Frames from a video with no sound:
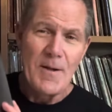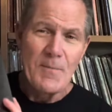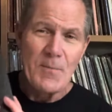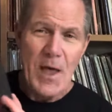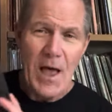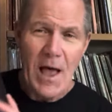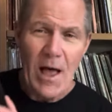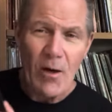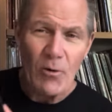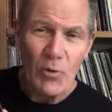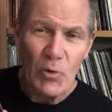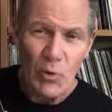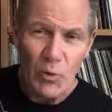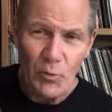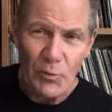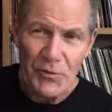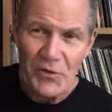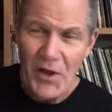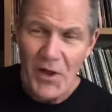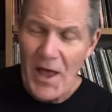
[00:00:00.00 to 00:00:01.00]
how cool
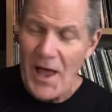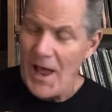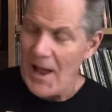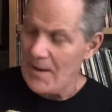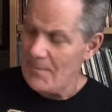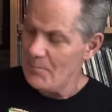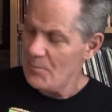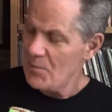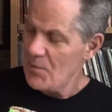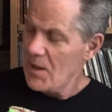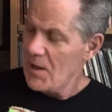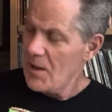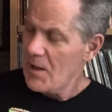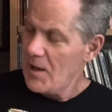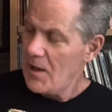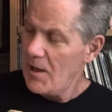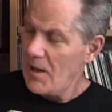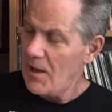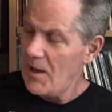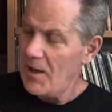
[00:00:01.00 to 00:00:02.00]
was that?
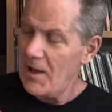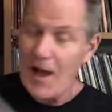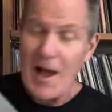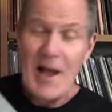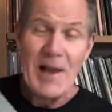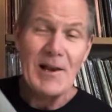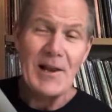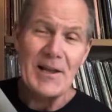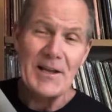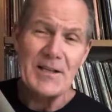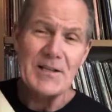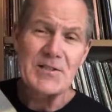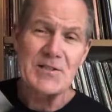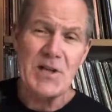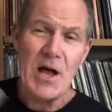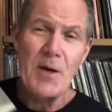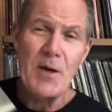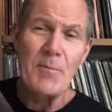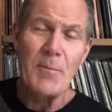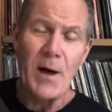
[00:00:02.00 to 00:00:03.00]
Uh, I like this
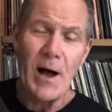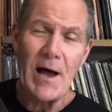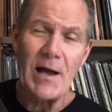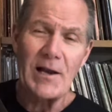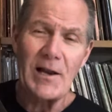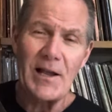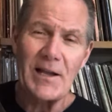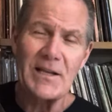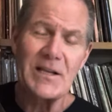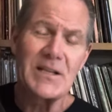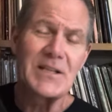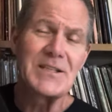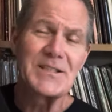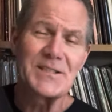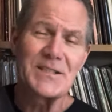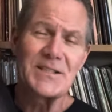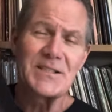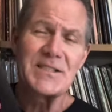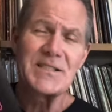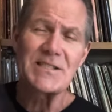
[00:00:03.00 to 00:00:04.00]
album. I like it because
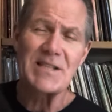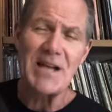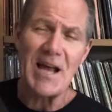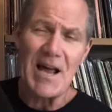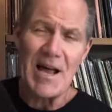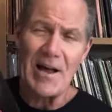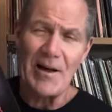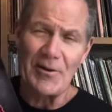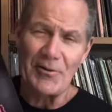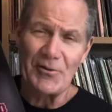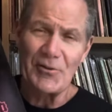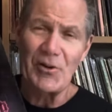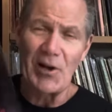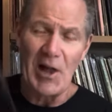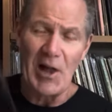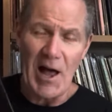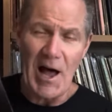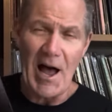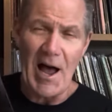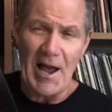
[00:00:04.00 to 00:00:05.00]
it sounds
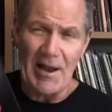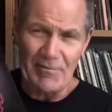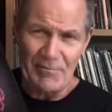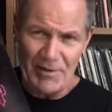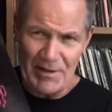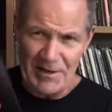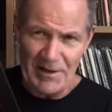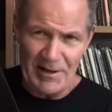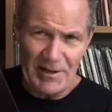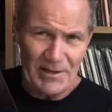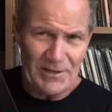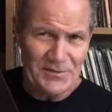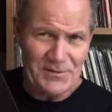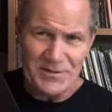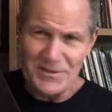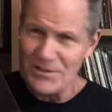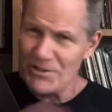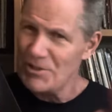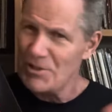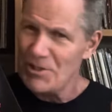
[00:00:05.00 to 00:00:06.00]
live. It is.
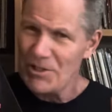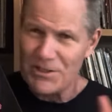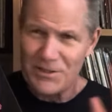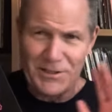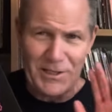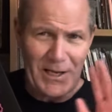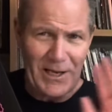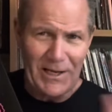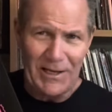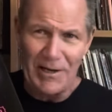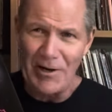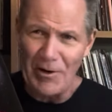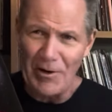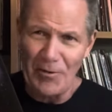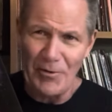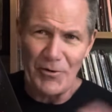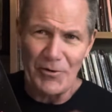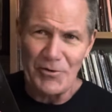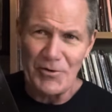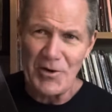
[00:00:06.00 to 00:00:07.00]
It's just like, you know,
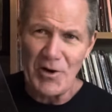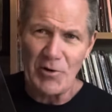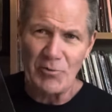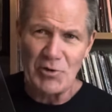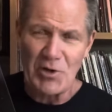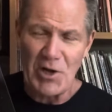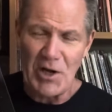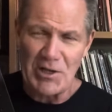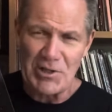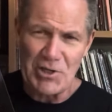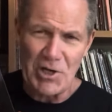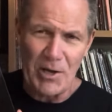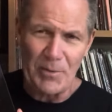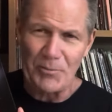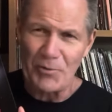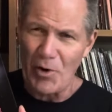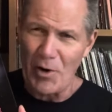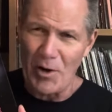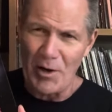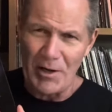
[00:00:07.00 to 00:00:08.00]
there's no
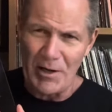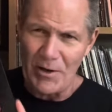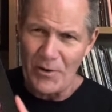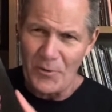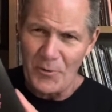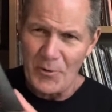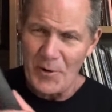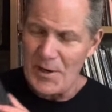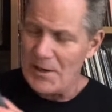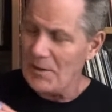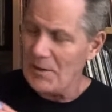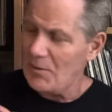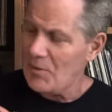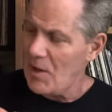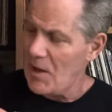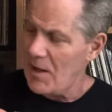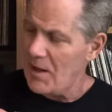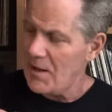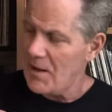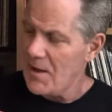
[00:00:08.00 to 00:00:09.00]
touch-ups on it or
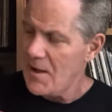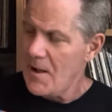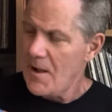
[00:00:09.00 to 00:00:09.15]
anything.